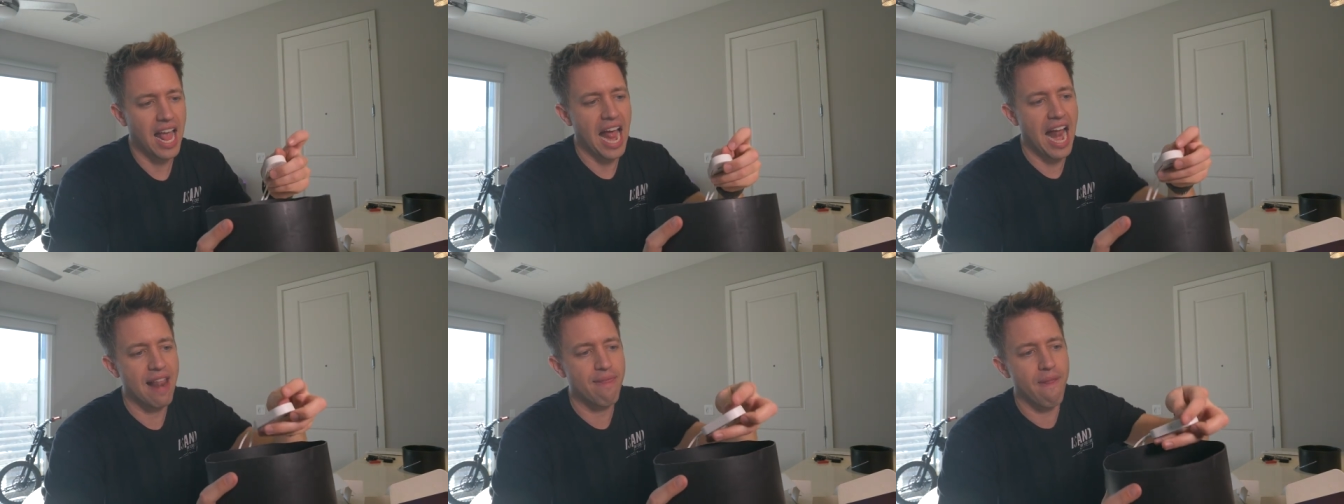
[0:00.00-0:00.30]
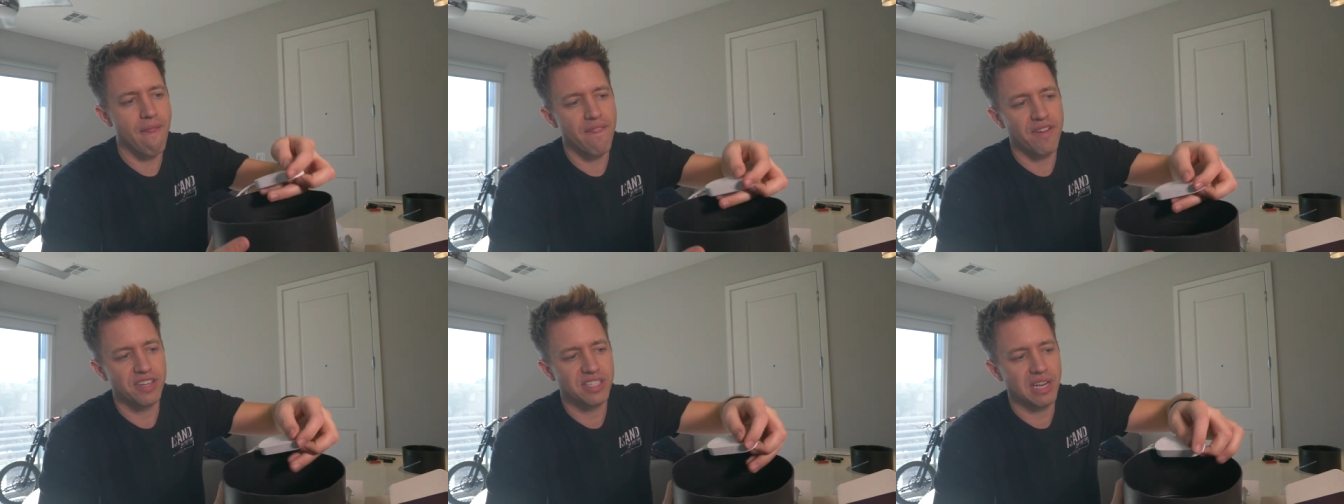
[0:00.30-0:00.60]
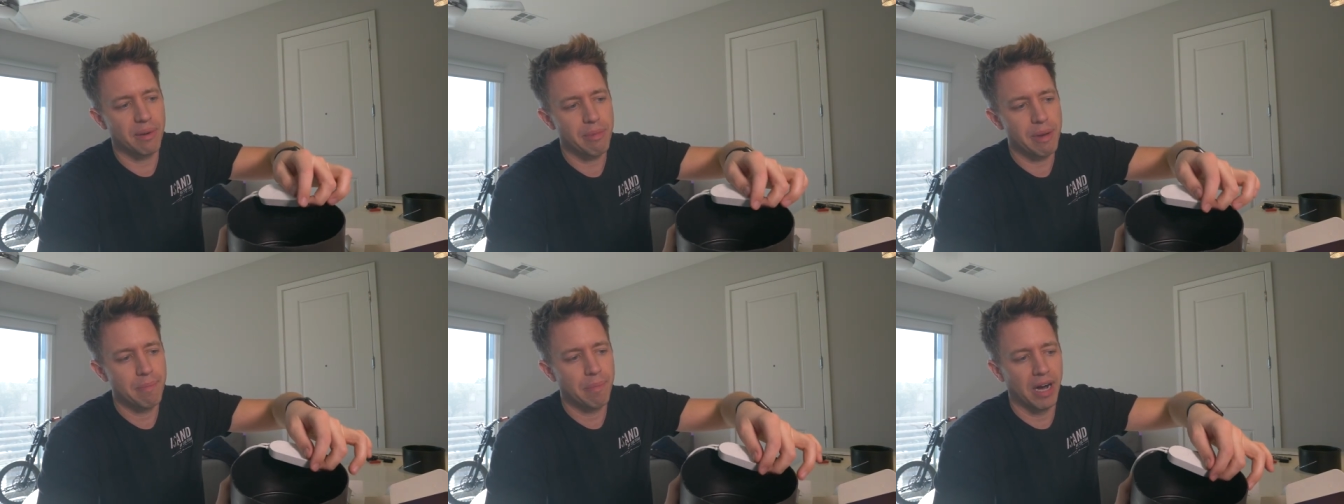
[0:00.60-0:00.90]
and then there's
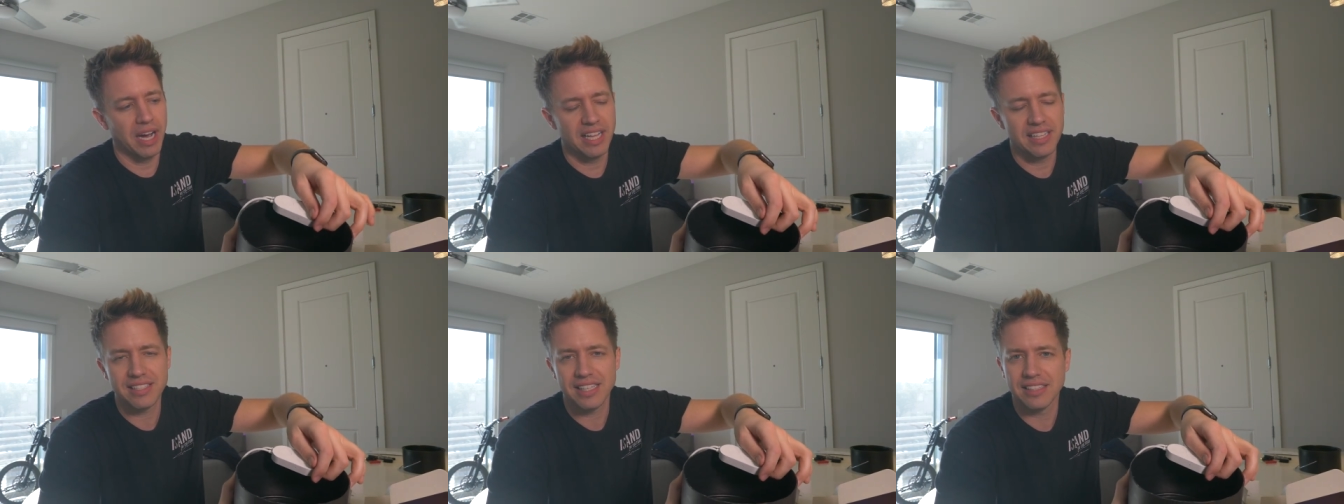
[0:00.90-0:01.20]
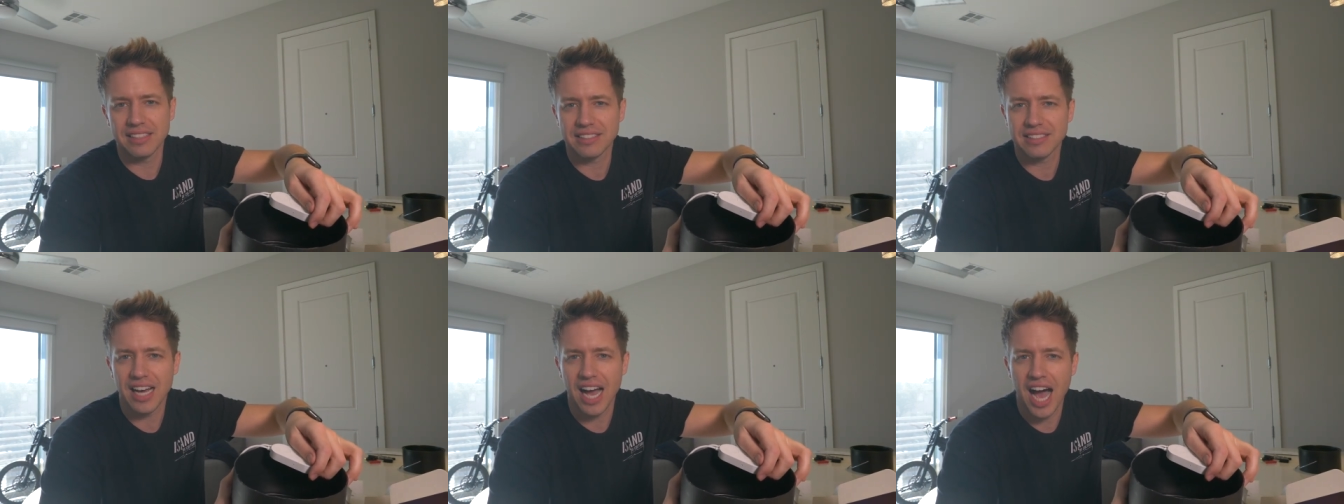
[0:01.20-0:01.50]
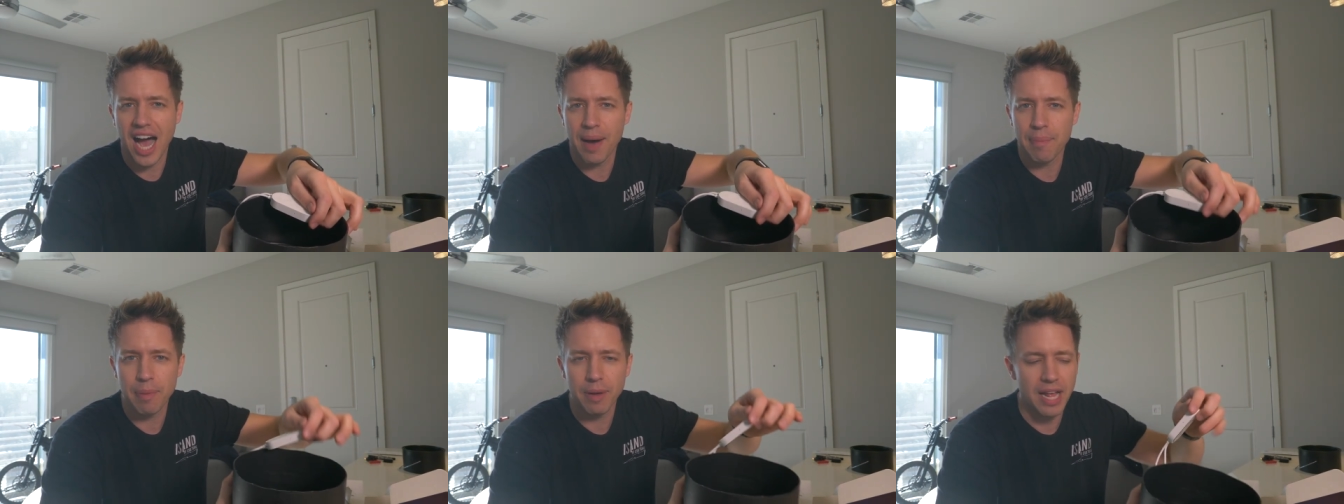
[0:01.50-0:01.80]
gonna be buttons on the
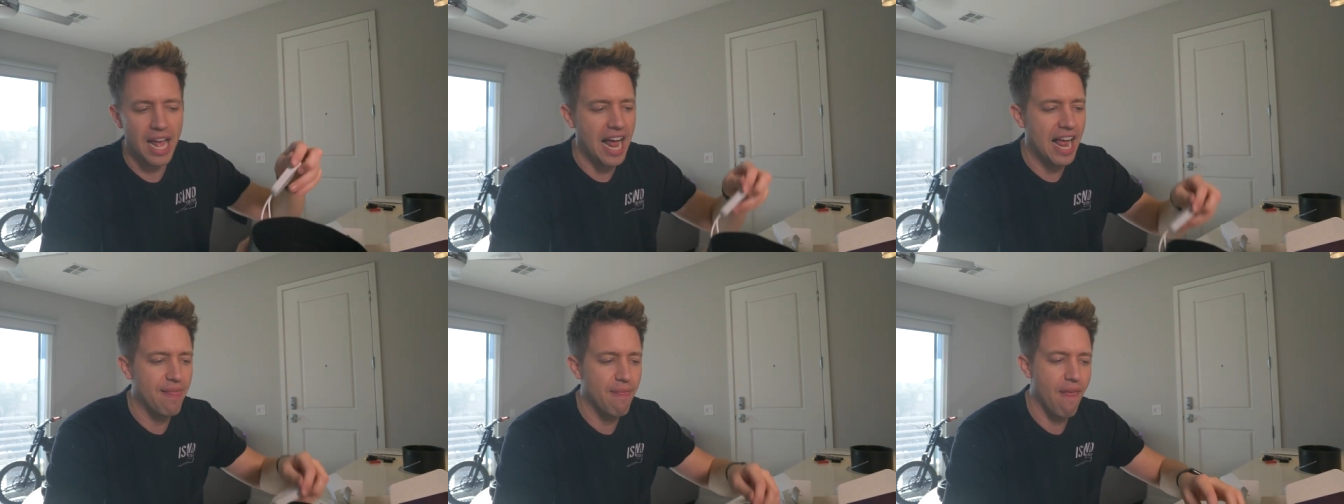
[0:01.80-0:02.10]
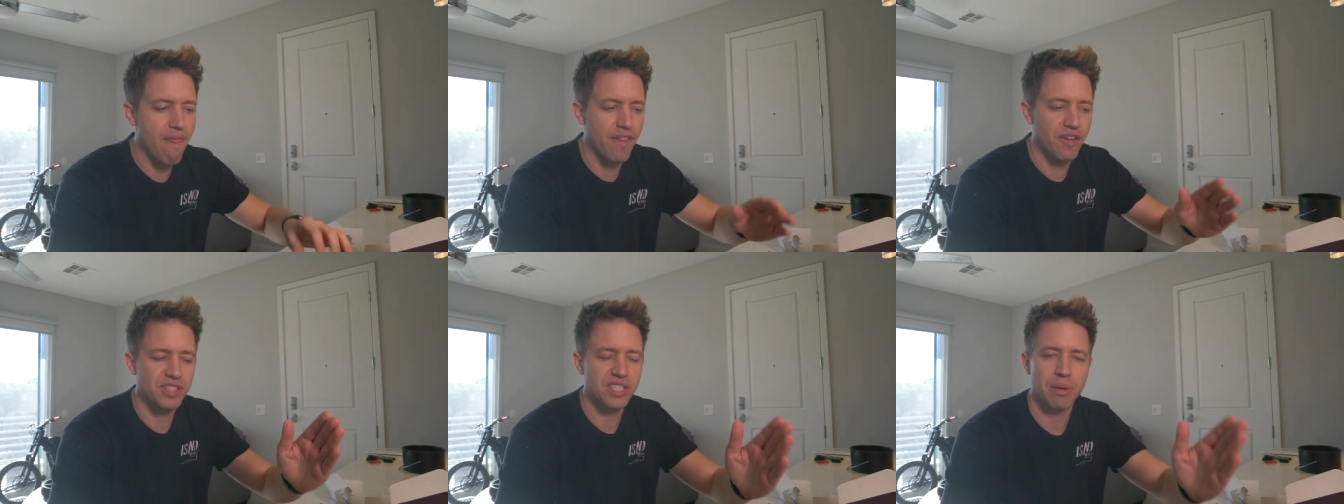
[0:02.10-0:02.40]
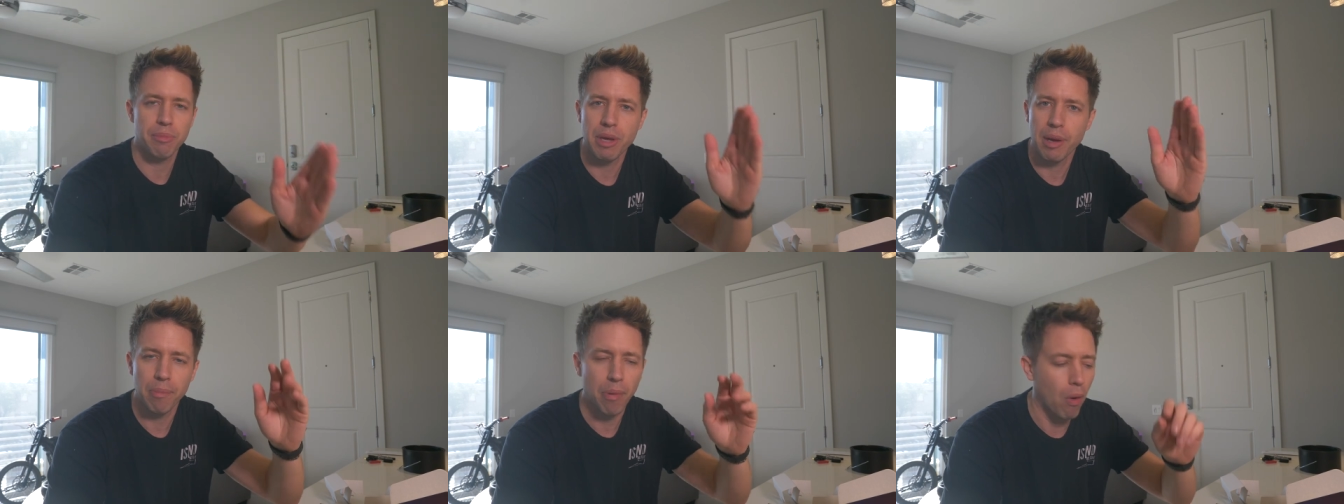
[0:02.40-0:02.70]
top, and then there's
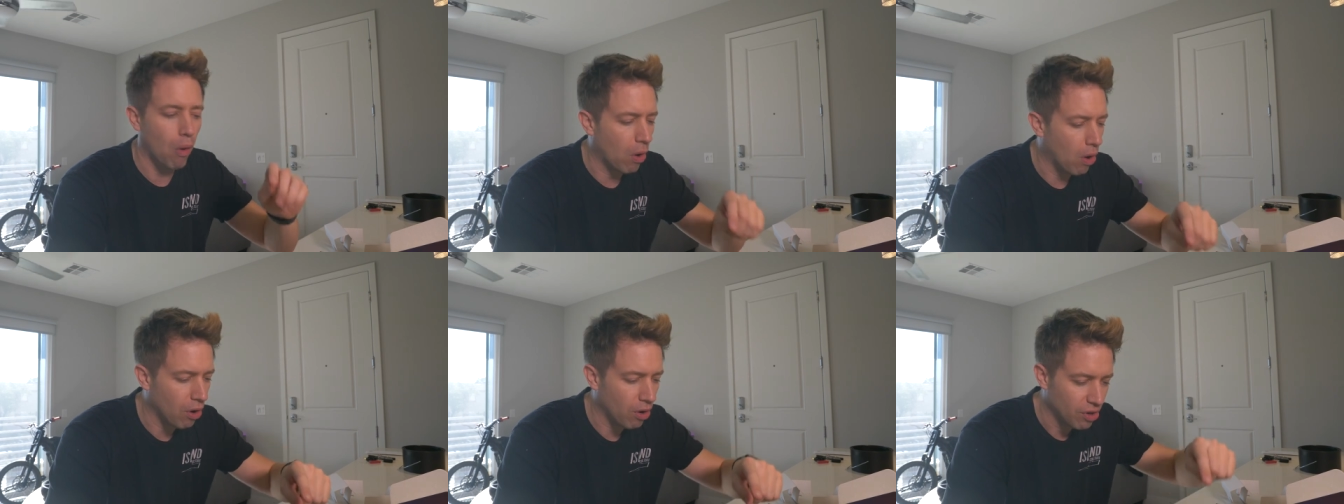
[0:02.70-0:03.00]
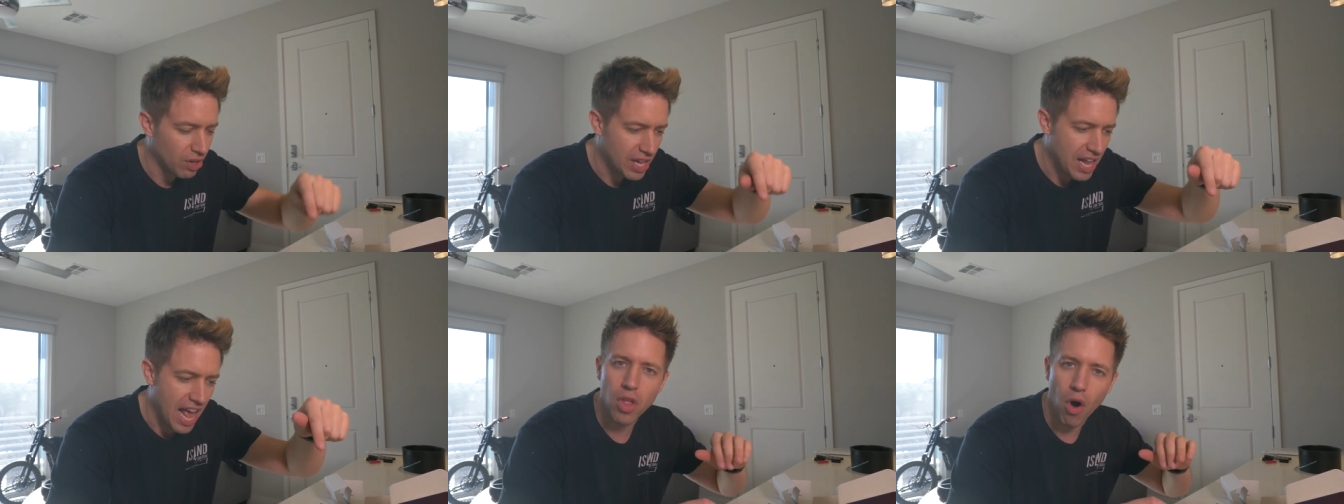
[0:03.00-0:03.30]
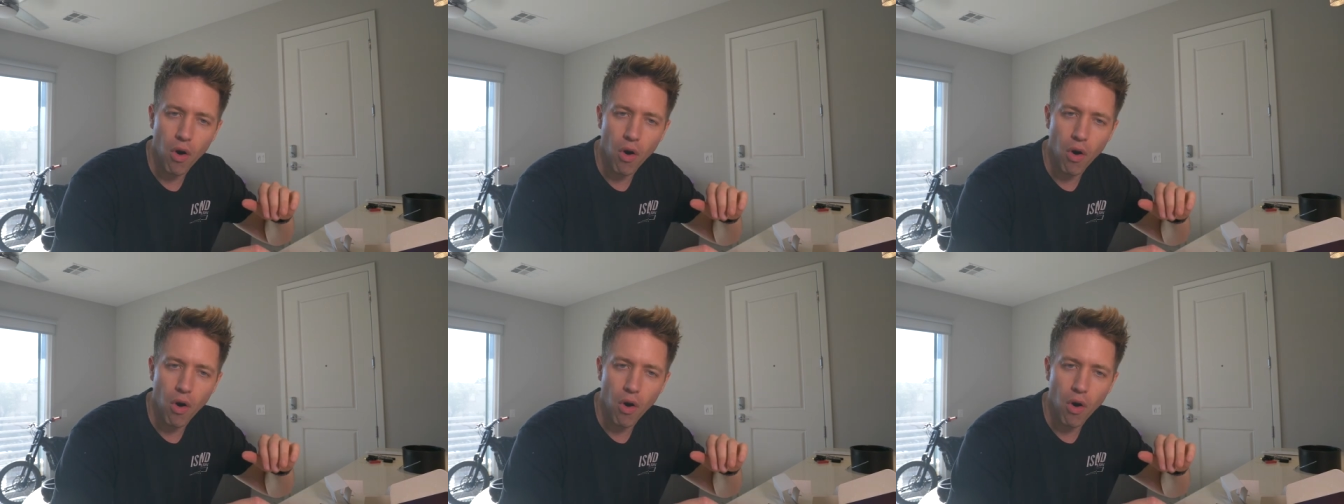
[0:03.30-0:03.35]
gonna be a pole.